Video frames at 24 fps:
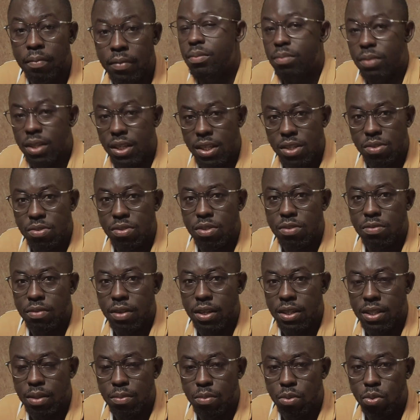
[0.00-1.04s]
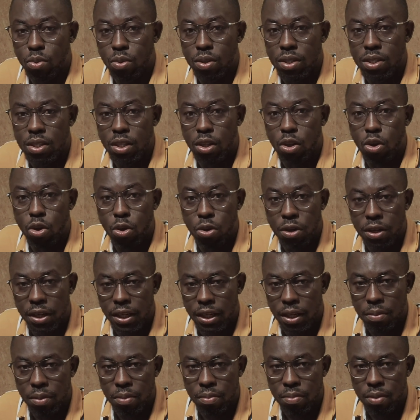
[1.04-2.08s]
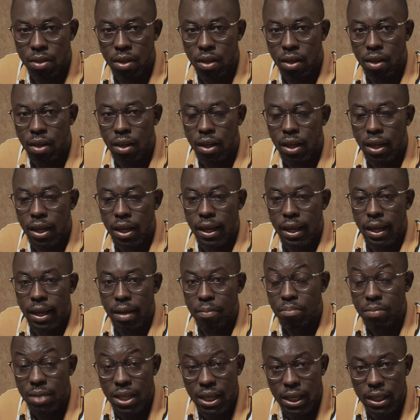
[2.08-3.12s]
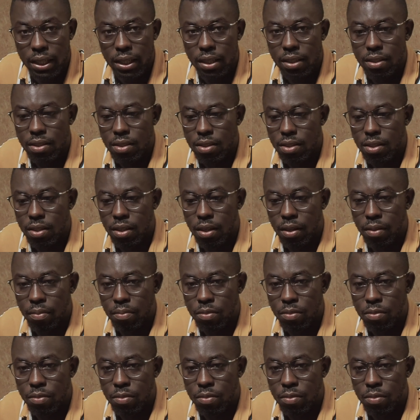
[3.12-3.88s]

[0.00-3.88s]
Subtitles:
Ministries, for example, were still owing in Namibia millions.